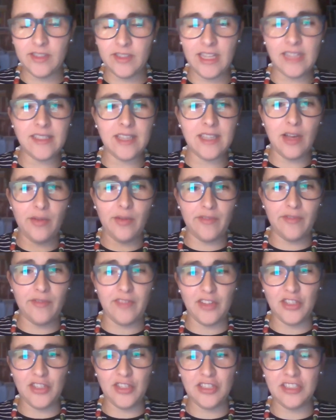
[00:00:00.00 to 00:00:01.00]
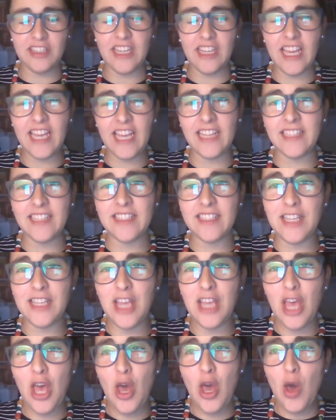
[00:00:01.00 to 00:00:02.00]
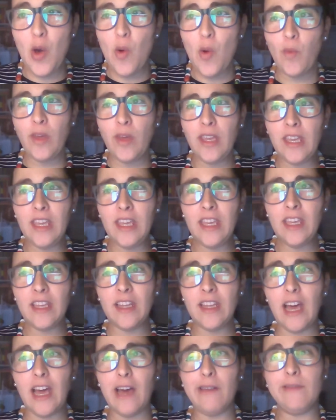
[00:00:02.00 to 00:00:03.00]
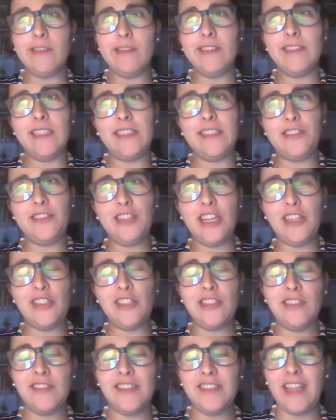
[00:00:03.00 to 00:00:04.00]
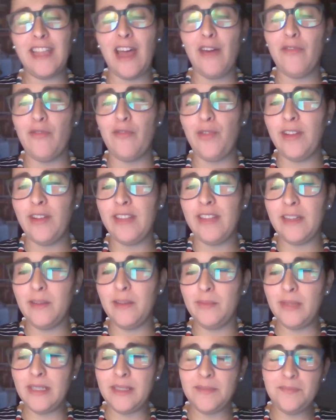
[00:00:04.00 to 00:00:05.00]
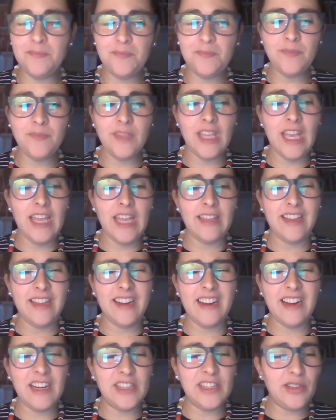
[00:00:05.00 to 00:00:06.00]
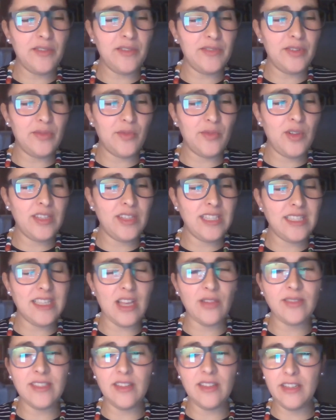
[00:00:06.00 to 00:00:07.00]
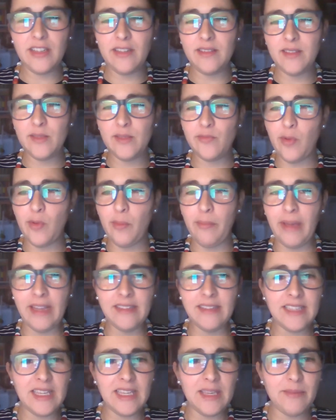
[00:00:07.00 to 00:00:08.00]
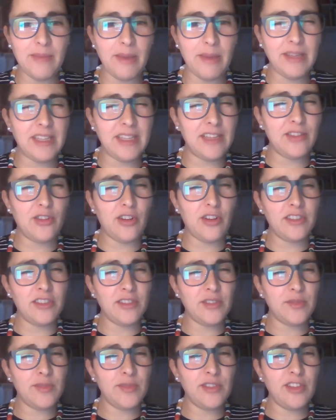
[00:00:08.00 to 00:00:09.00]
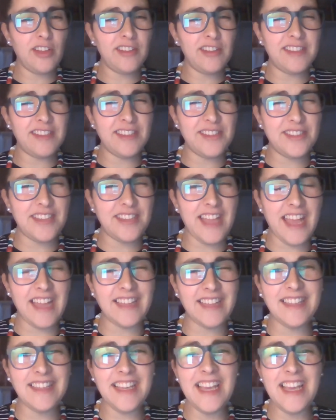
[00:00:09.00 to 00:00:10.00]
That's our vision. And the international staff were a little bit, the heart of the world, it sounds a little romantic. Maybe the donors will not understand.